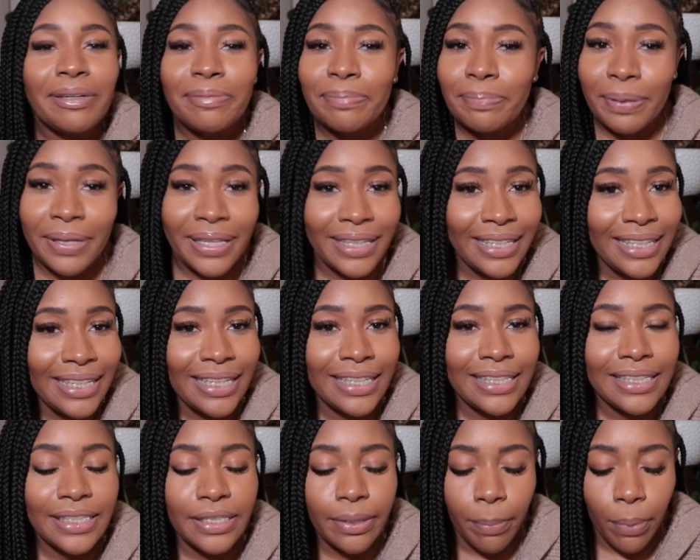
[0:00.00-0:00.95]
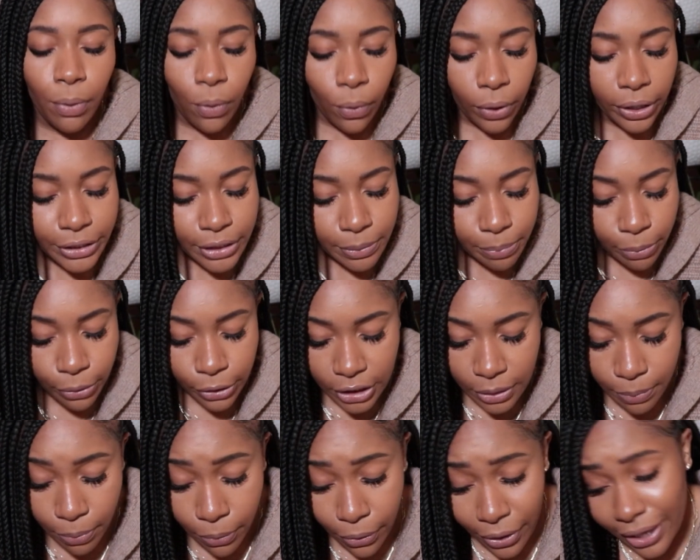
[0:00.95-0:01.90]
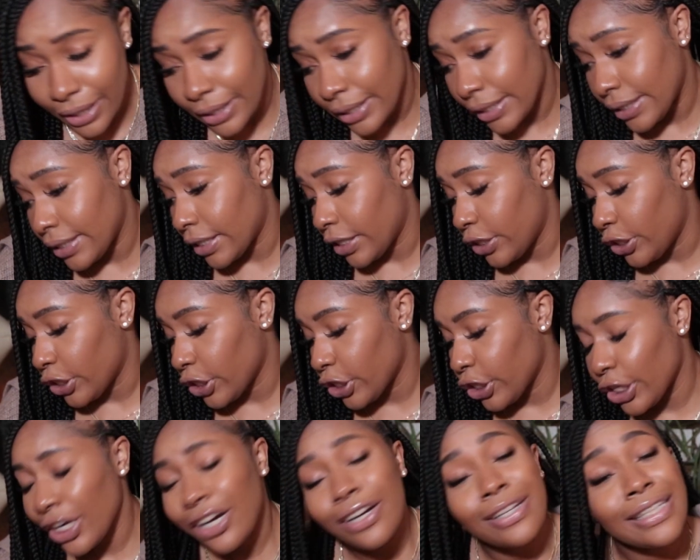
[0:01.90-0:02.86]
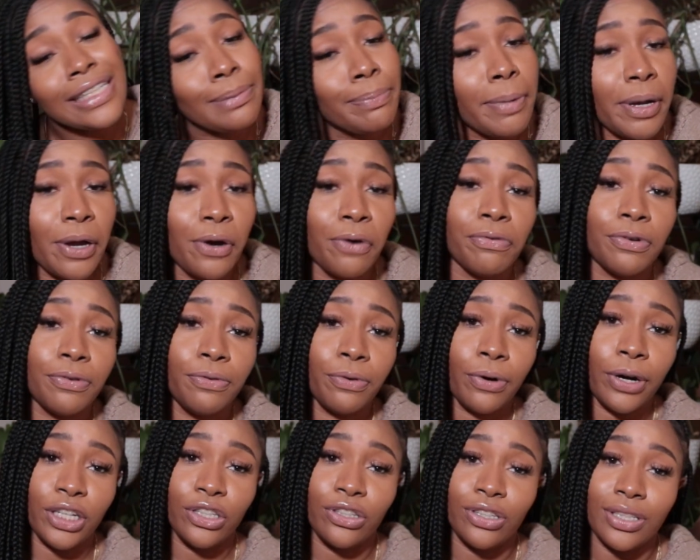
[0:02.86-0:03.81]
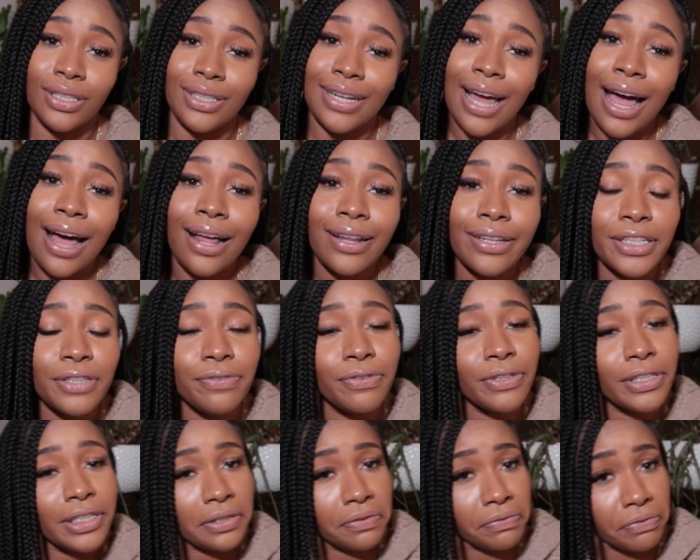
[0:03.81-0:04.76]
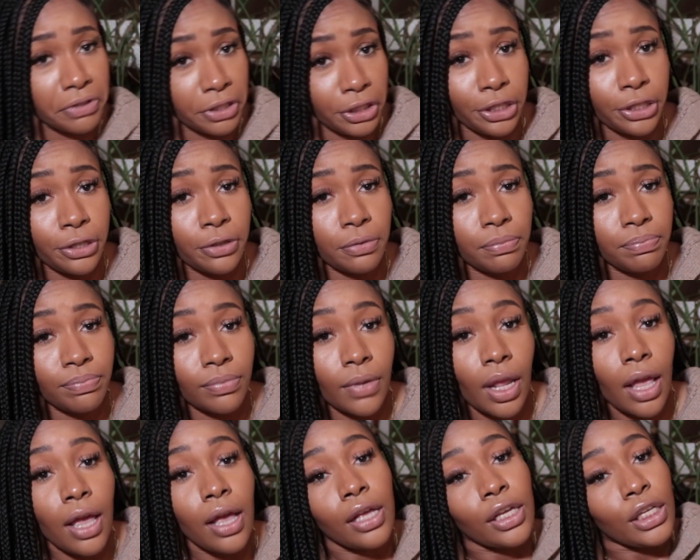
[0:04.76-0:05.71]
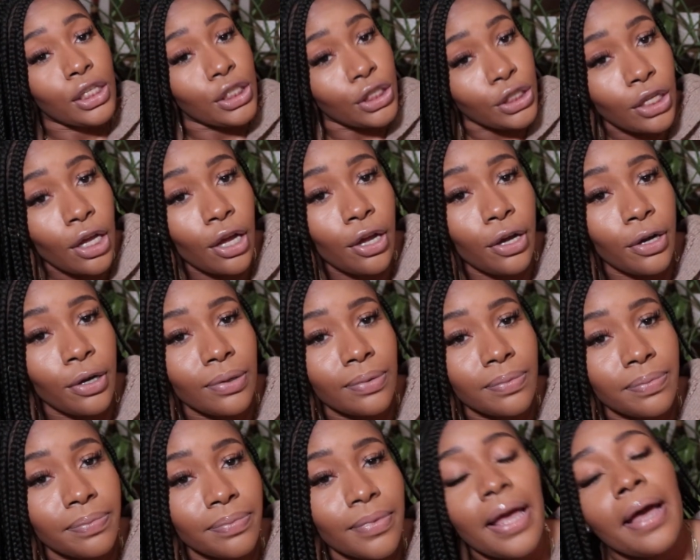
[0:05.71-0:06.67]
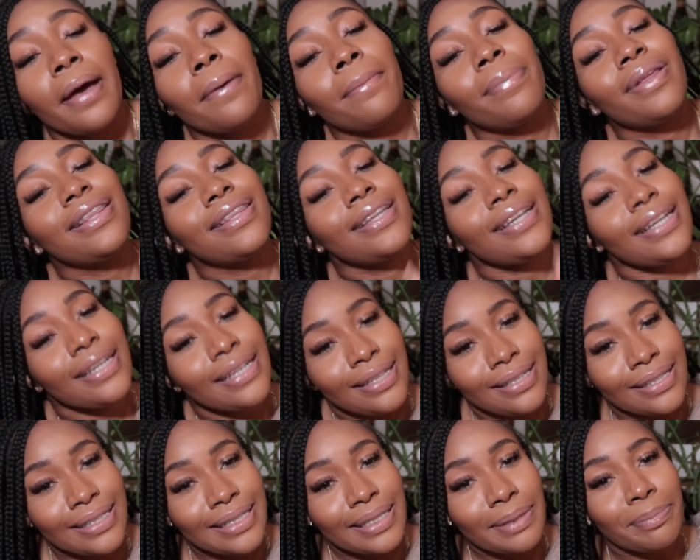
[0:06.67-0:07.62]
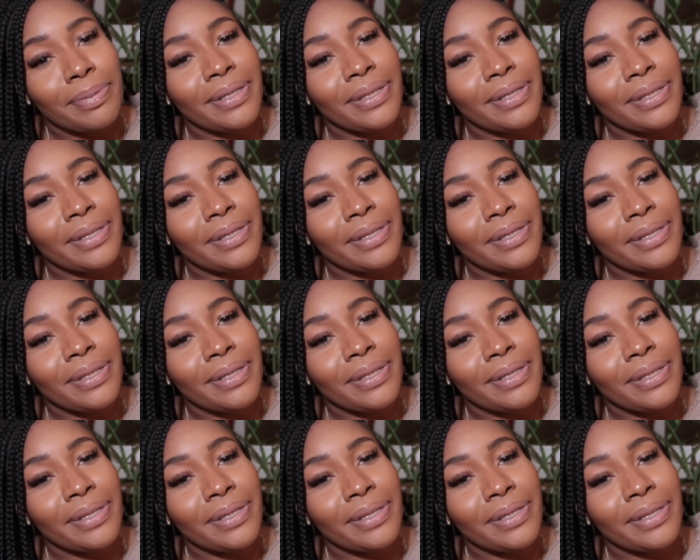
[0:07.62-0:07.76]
Please support. Listen, your girl spent over $400 for this video. So please